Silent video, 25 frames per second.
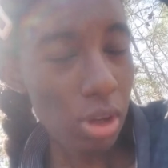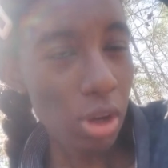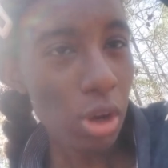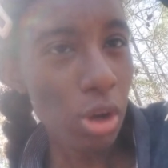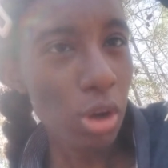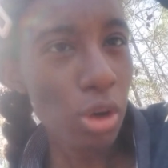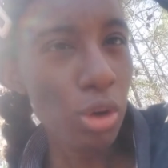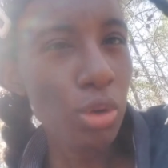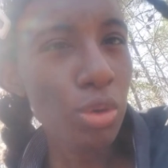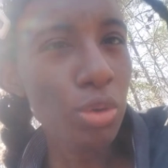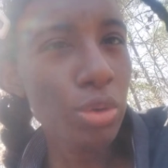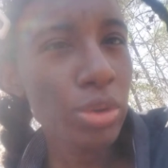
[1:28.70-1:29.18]

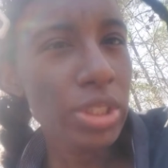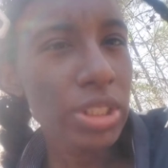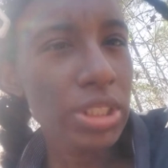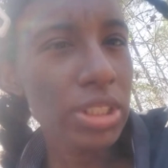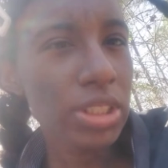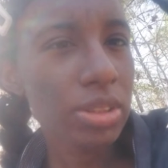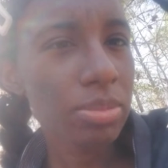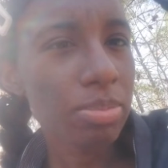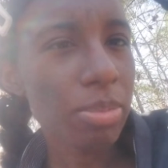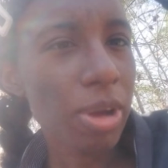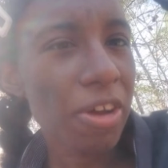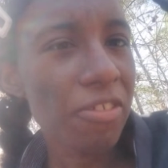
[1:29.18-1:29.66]
Who
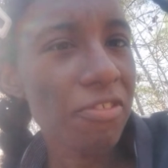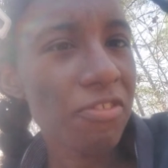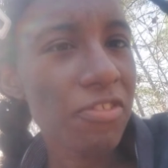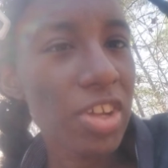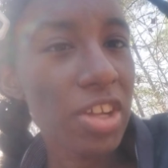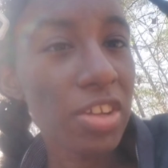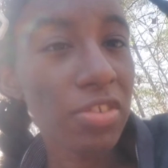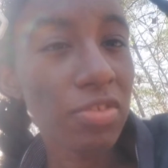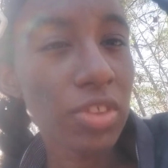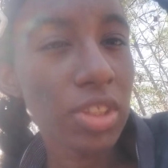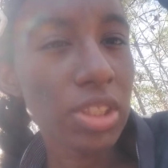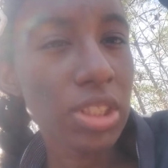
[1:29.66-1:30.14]
is my
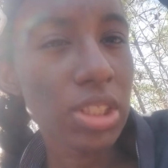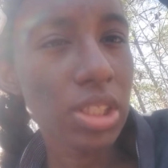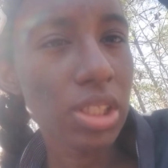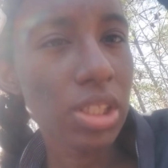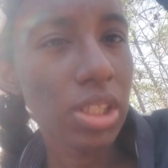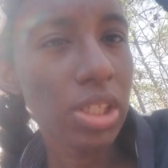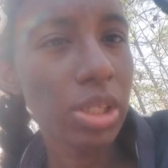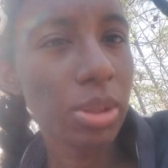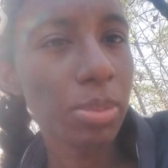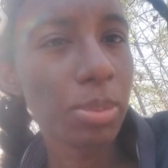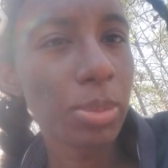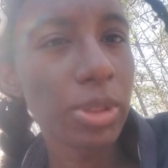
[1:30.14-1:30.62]
favorite
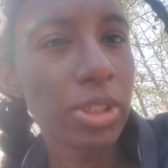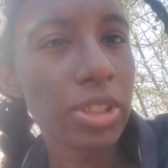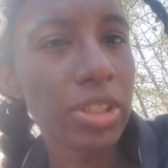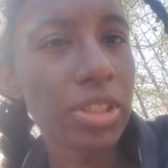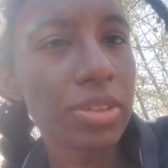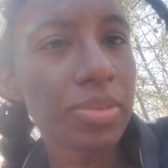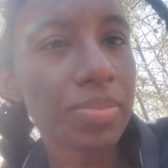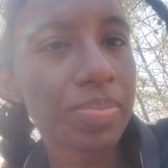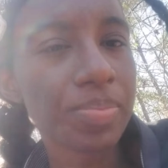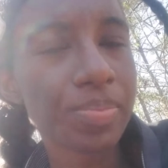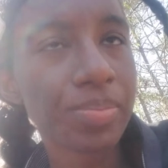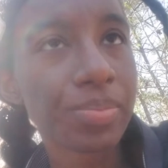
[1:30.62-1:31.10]
celebrity?
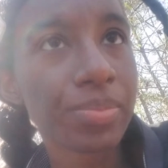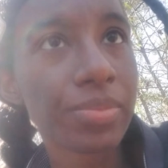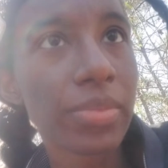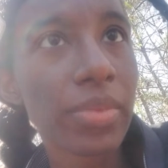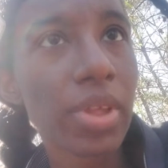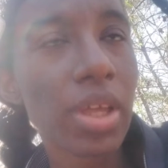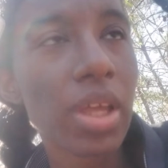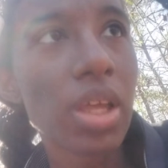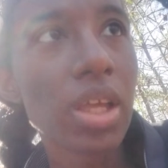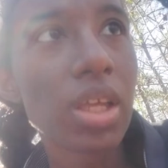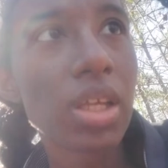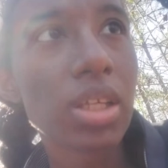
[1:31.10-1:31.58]

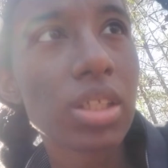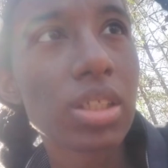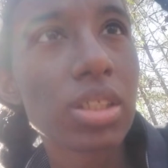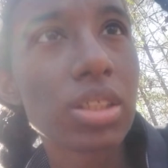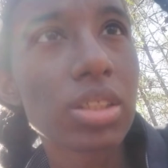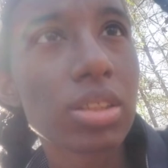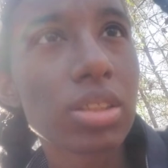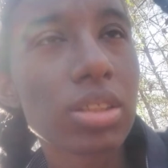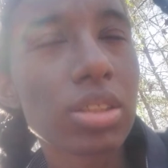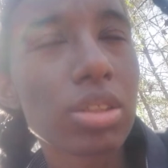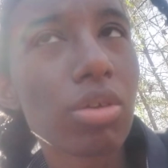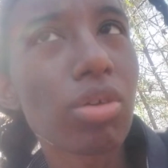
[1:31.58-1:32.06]

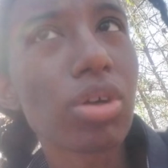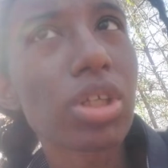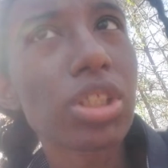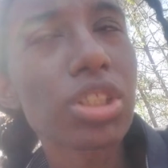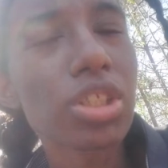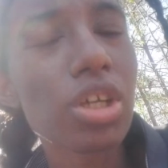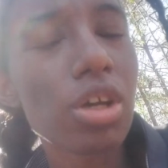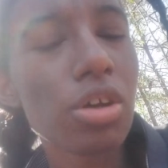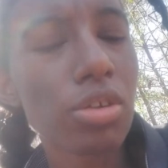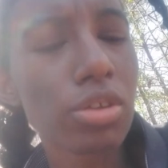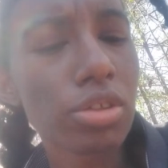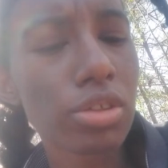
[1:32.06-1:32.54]
So I
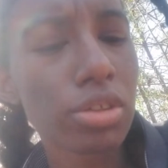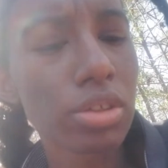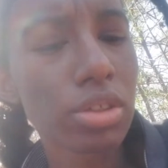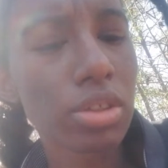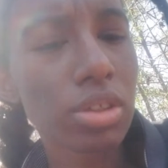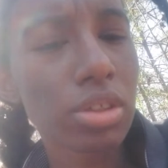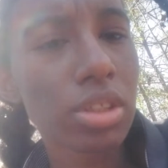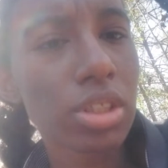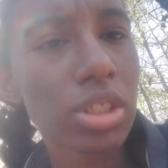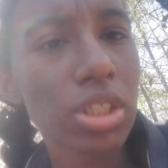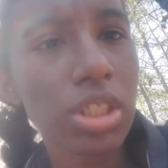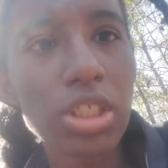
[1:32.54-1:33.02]
told
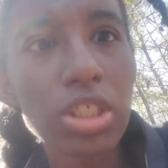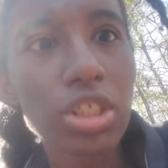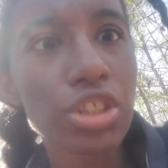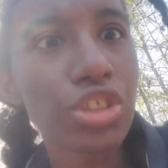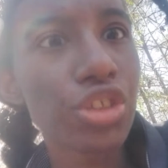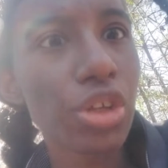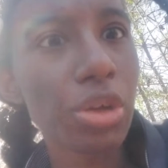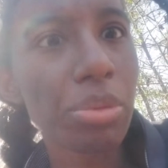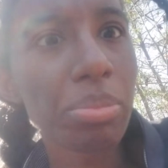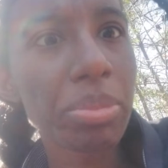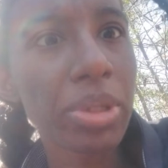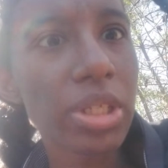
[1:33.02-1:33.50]
her it's
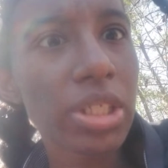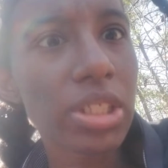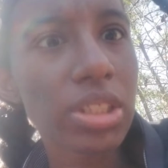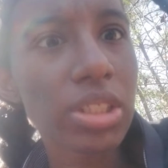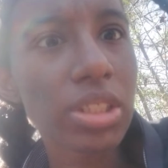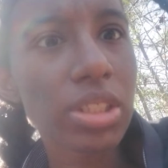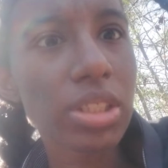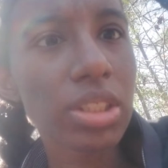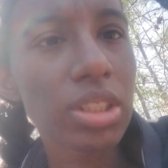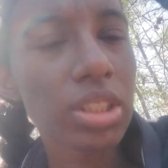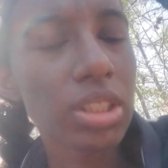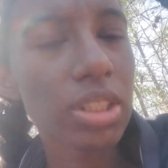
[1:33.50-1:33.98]
so
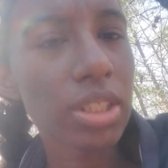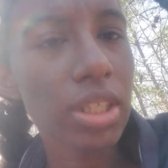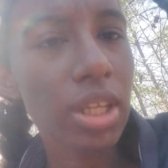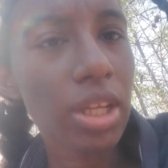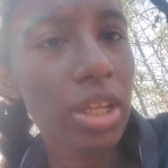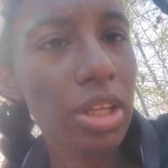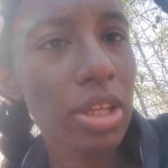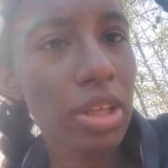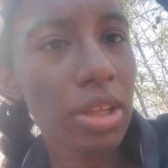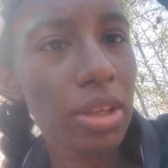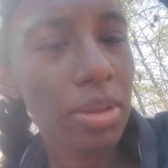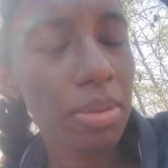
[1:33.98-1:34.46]
many to
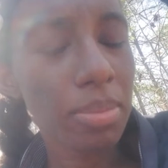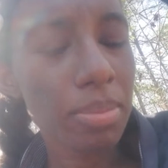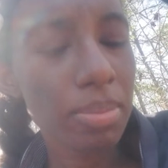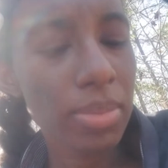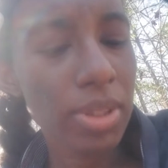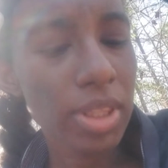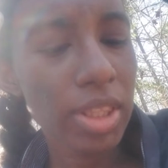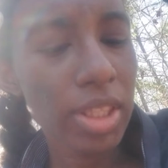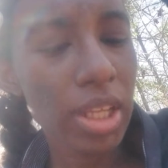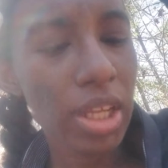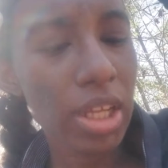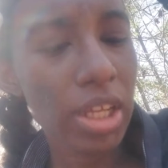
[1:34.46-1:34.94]
name
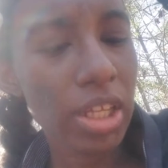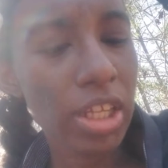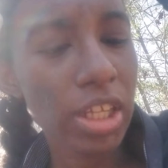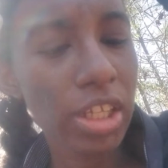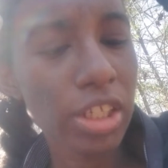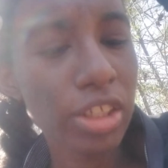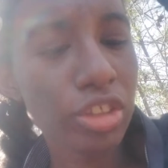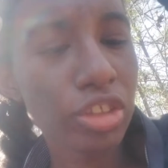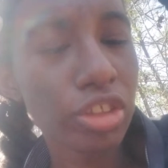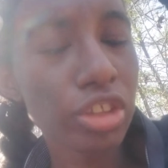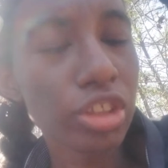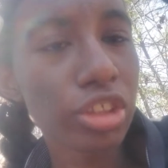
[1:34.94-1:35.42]
that I
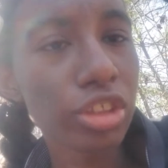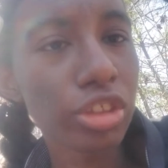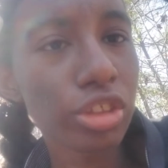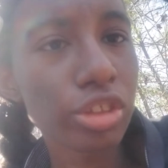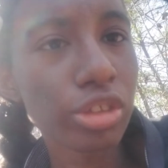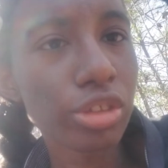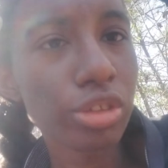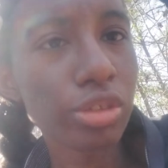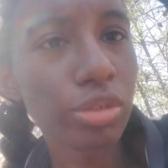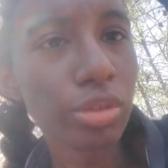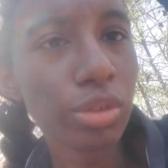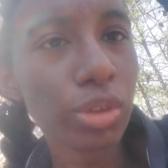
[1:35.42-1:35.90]
can't just
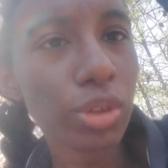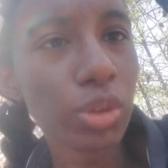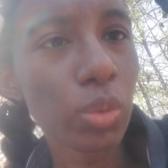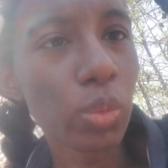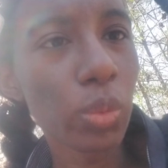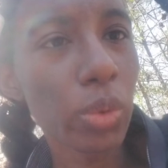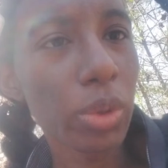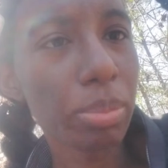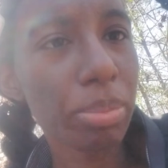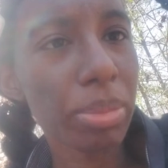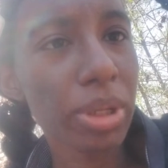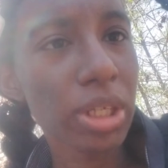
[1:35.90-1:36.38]
choose
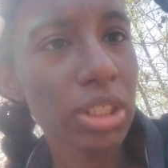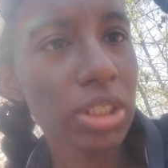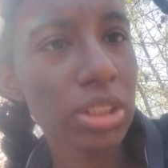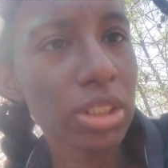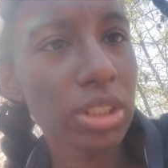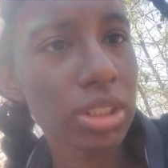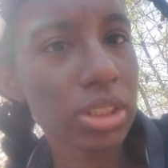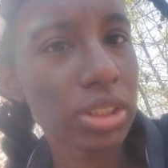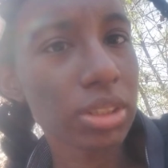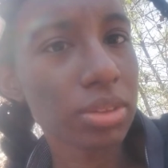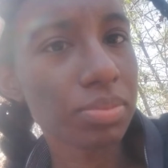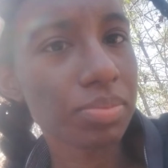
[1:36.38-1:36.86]
one
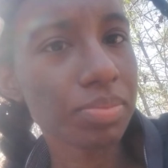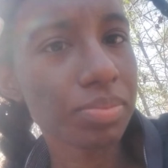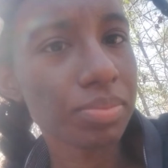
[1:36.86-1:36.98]
person.